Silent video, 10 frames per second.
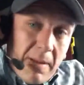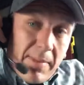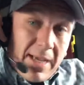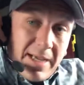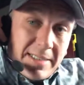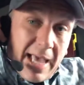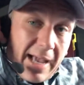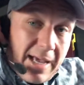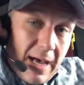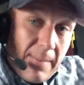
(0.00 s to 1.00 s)
me because
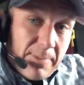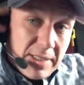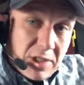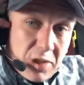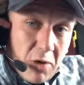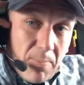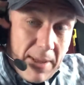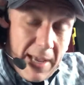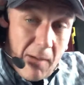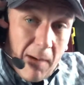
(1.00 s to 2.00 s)
that cup is so
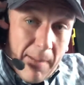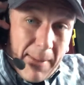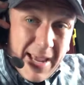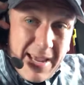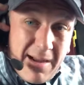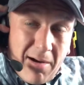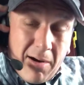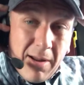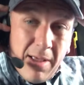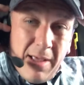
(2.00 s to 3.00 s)
big around my
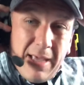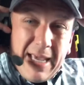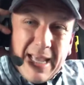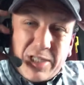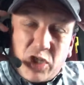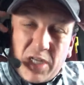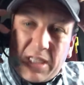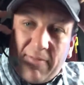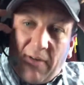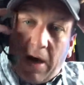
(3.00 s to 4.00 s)
ear. It's
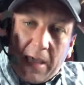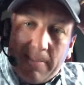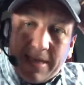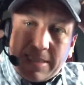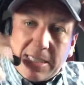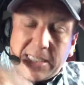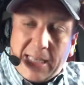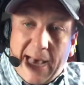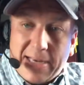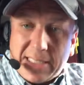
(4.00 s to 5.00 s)
just the volume isn't as
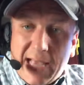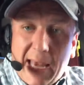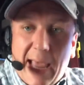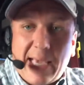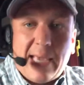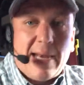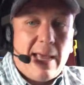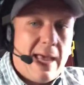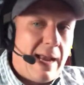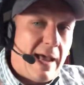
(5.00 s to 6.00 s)
loud as I like it,
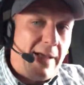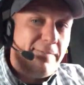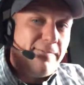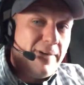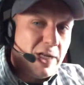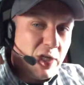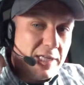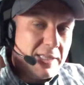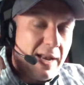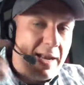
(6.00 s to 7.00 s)
and I've
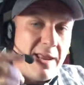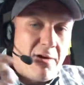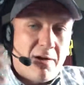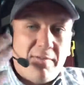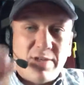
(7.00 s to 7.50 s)
adjusted it here, I've